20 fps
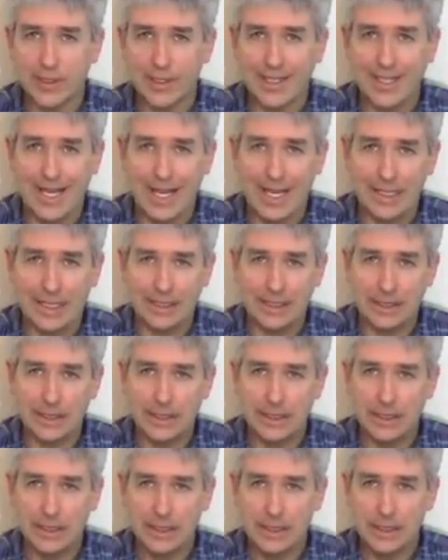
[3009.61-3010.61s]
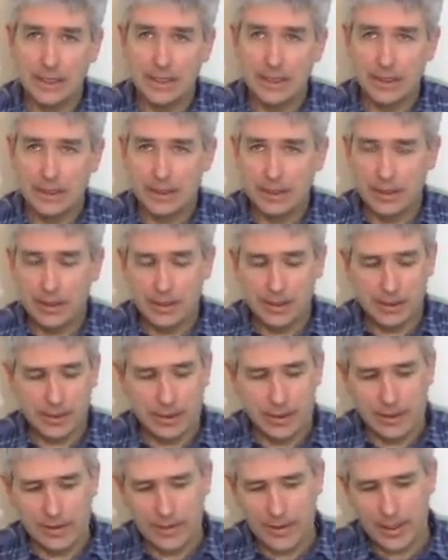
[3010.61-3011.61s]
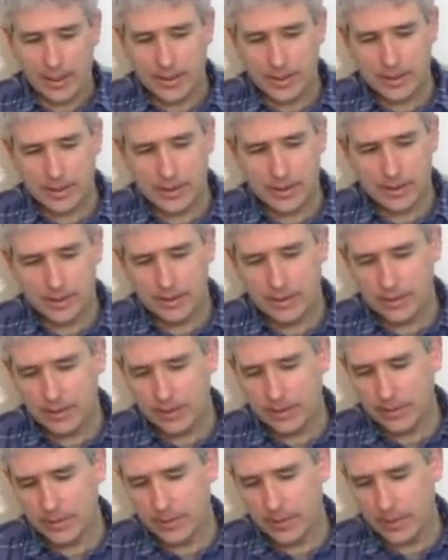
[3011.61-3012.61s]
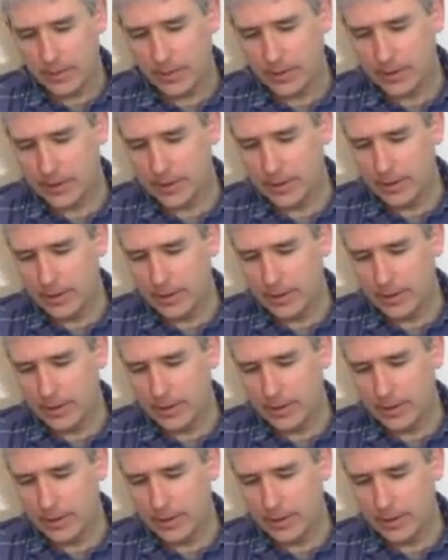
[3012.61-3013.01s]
gate, and that's what we